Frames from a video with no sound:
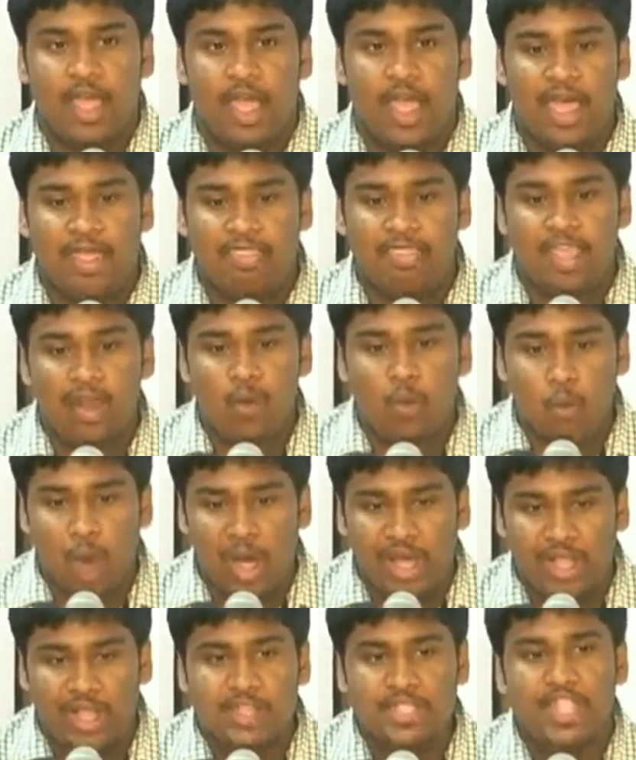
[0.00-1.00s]
and then
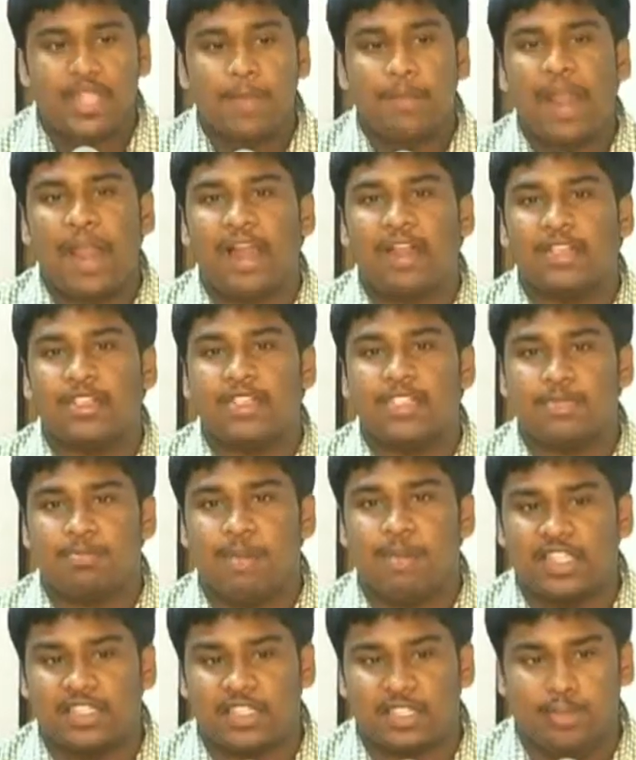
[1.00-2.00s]
once he practices
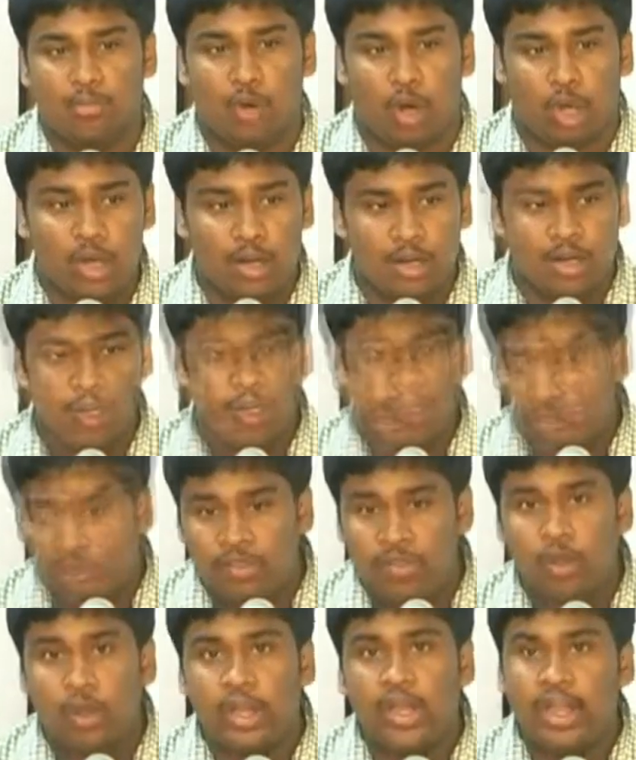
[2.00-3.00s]
basketball,
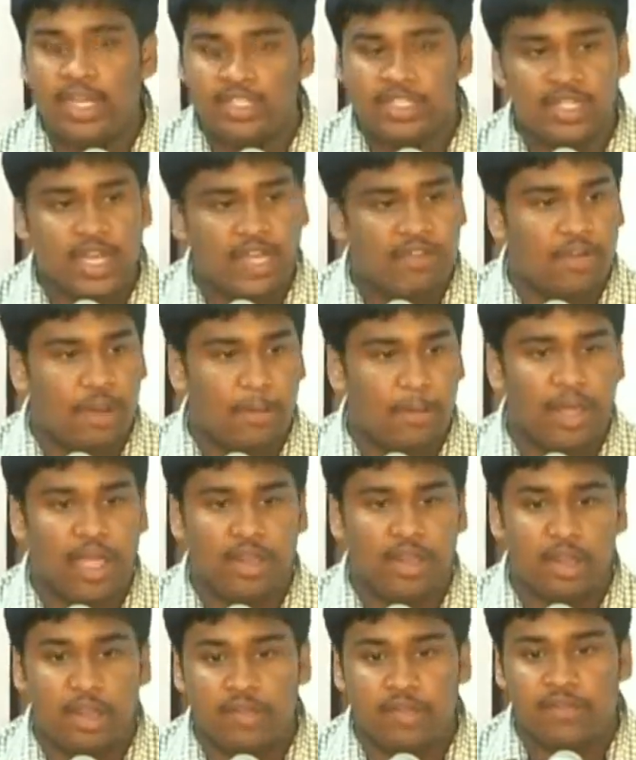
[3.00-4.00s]
even though he doesn't have
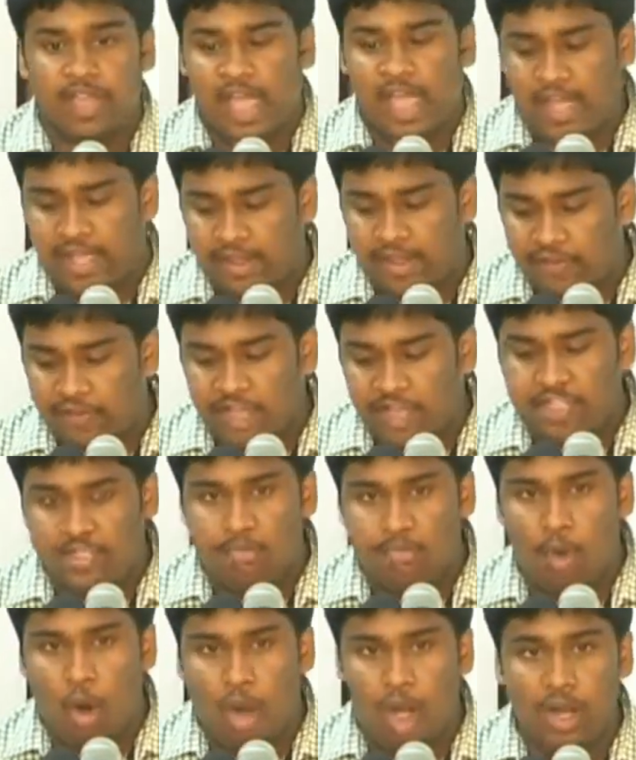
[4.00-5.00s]
companion, if he, if he has a
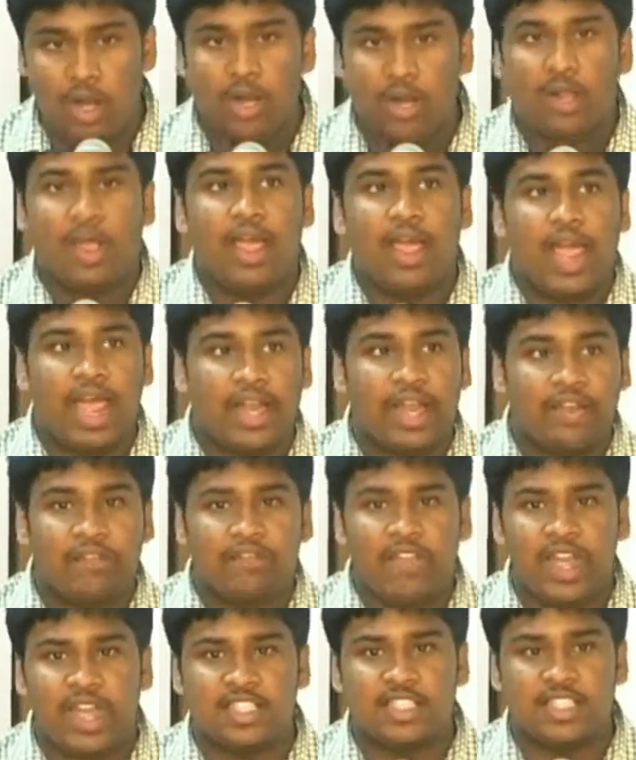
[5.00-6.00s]
ball and
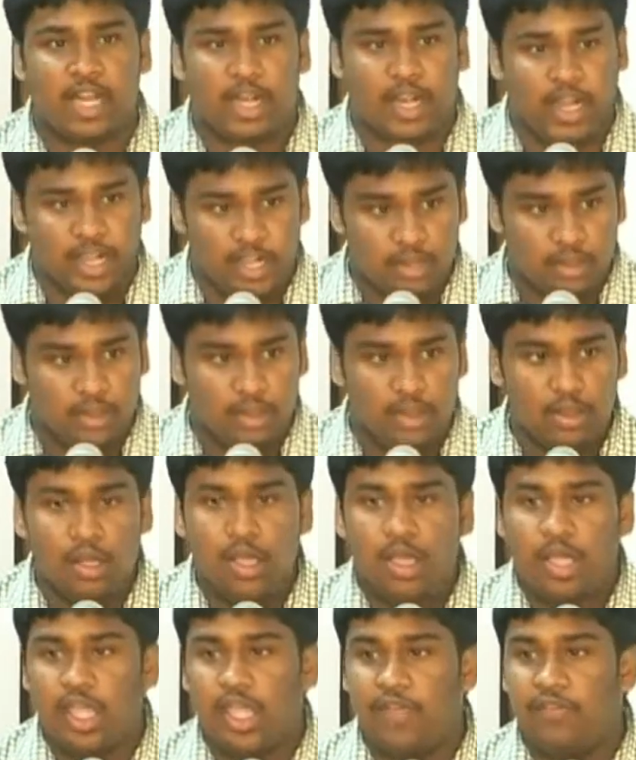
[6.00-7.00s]
if there is a ring,
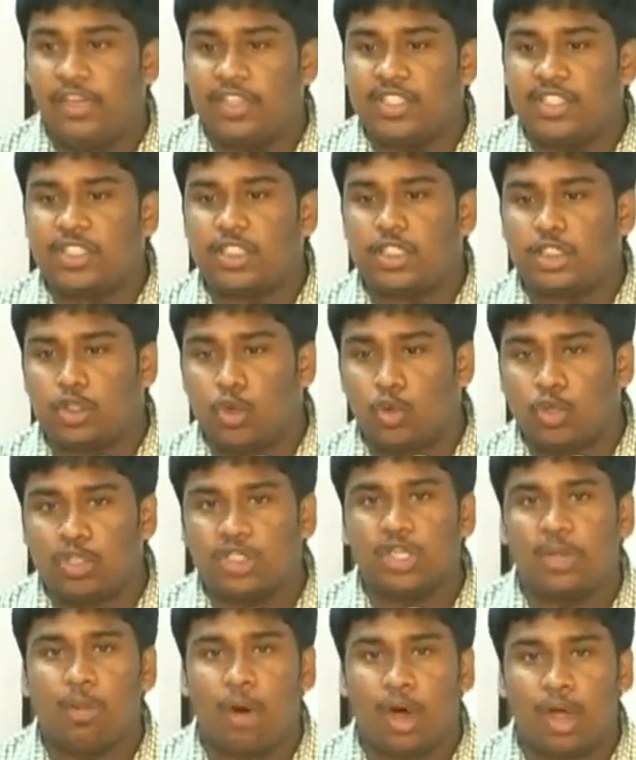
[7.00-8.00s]
if he just shoots
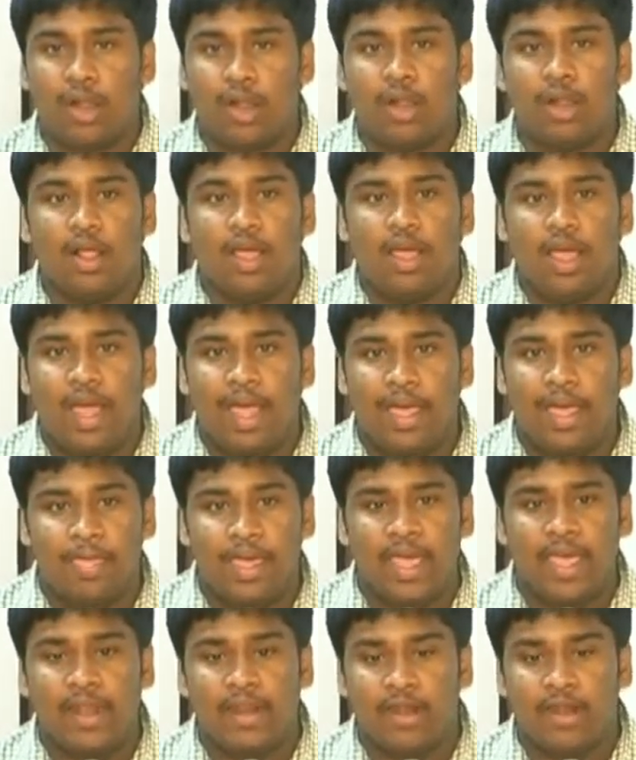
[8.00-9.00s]
the ball and
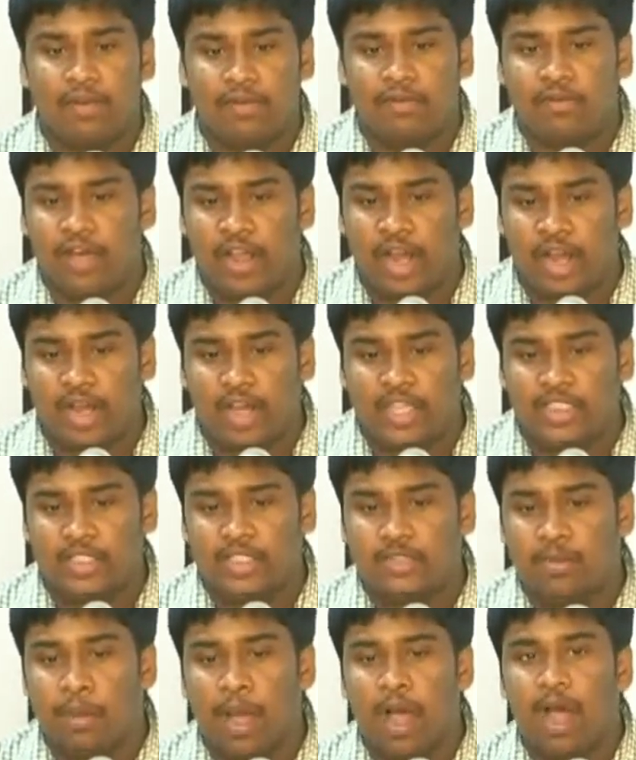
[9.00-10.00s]
then for at least
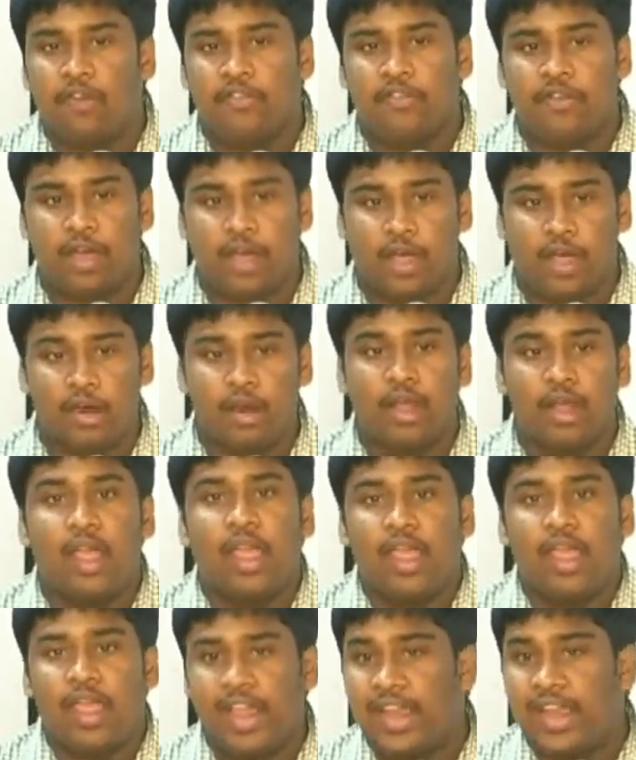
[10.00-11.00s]
some half an hour,
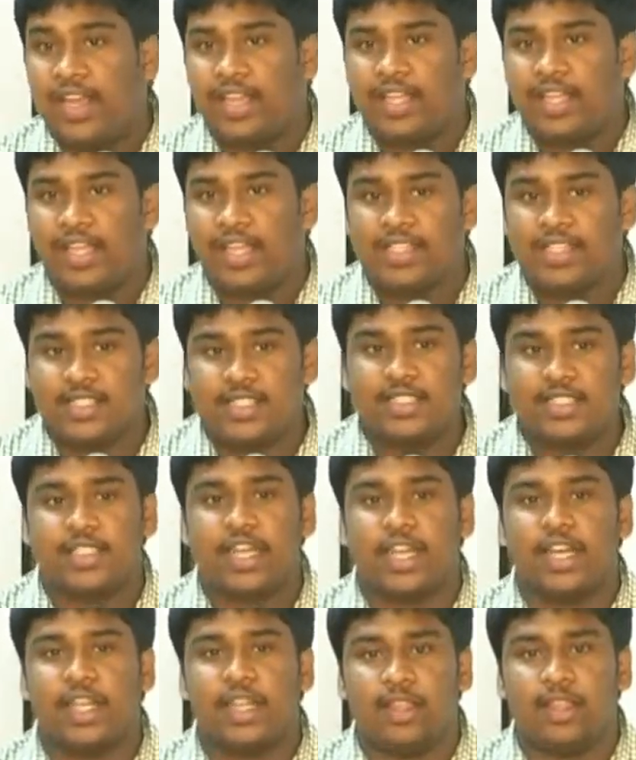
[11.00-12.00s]
it is a
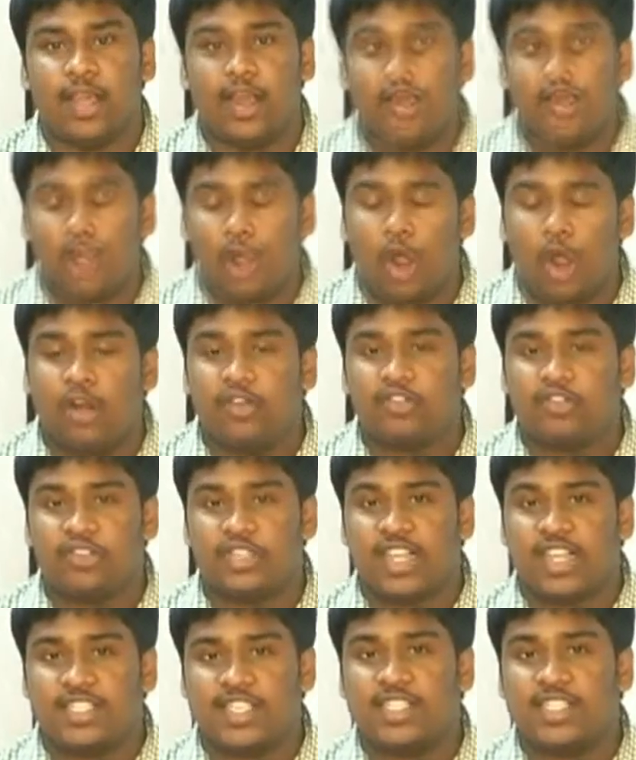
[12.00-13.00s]
study that a lot of
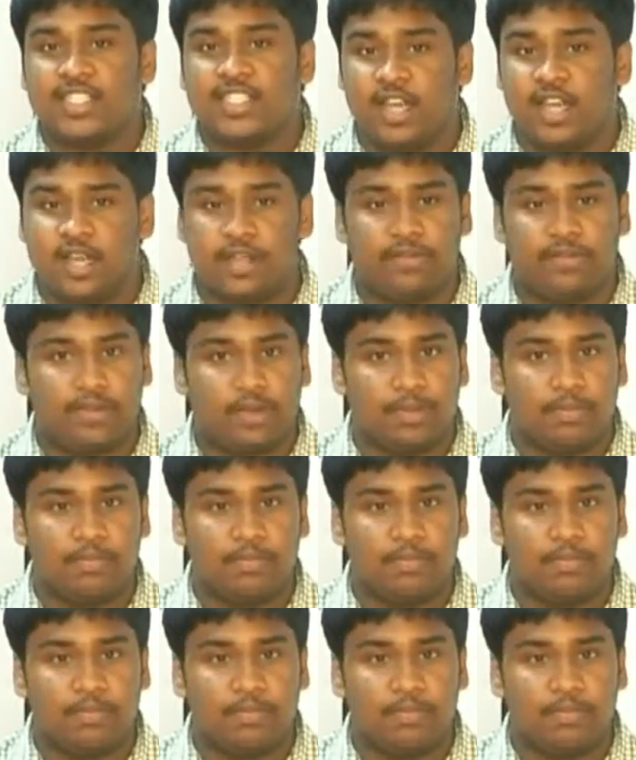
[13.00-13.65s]
stress is relieved.